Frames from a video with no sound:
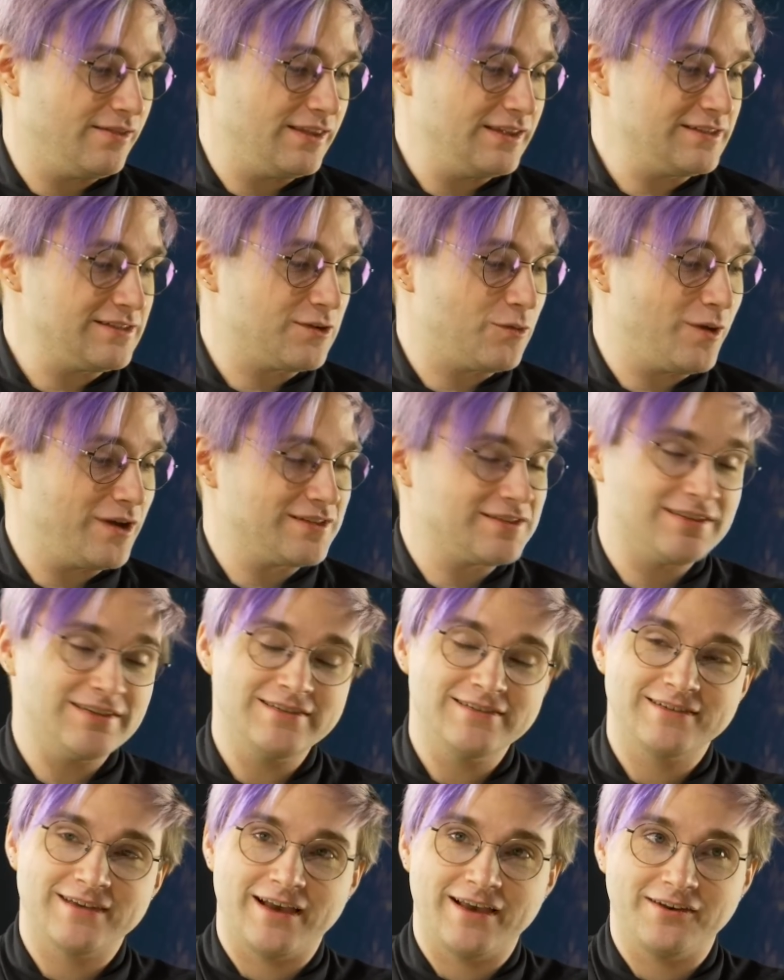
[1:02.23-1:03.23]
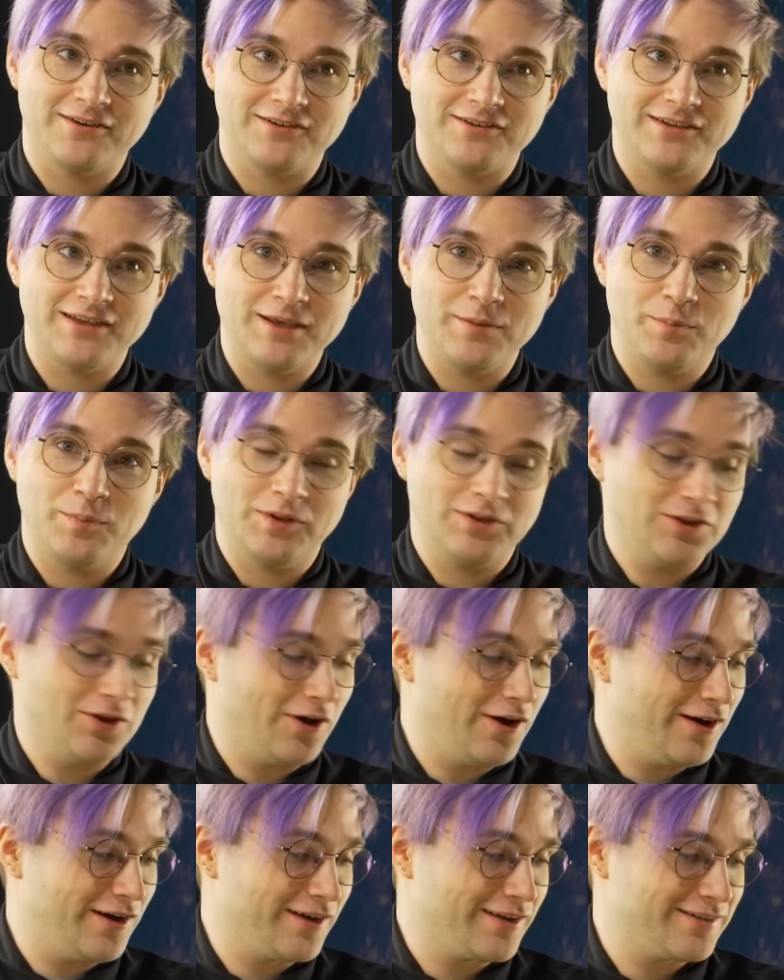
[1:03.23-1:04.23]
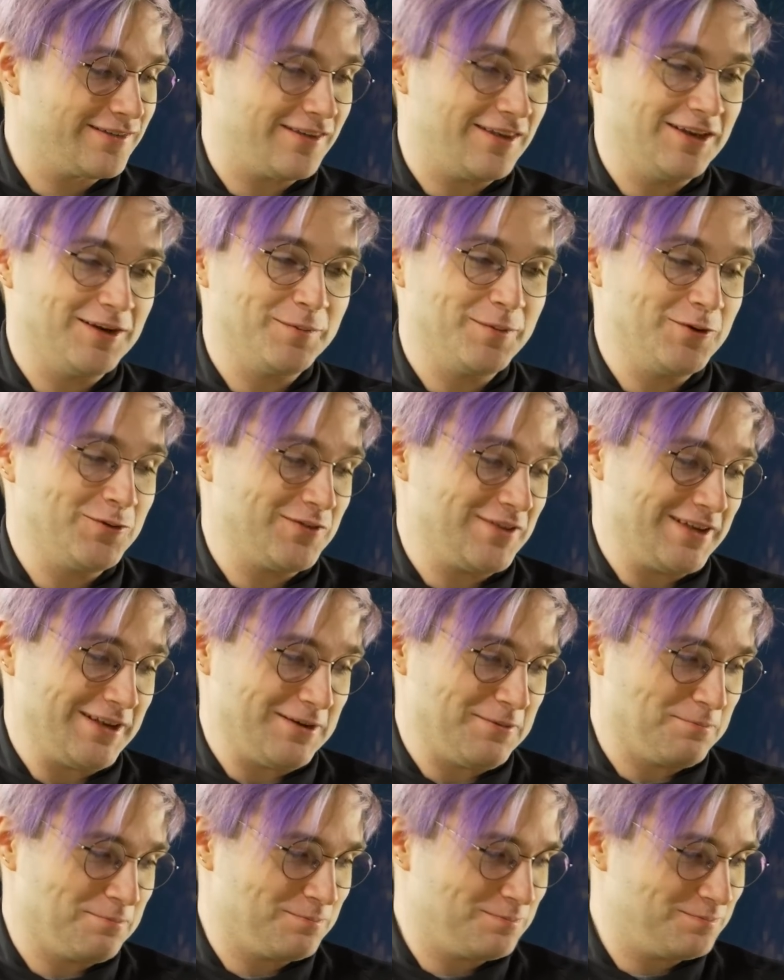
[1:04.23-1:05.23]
This quest is titled, It Belongs in a Museum.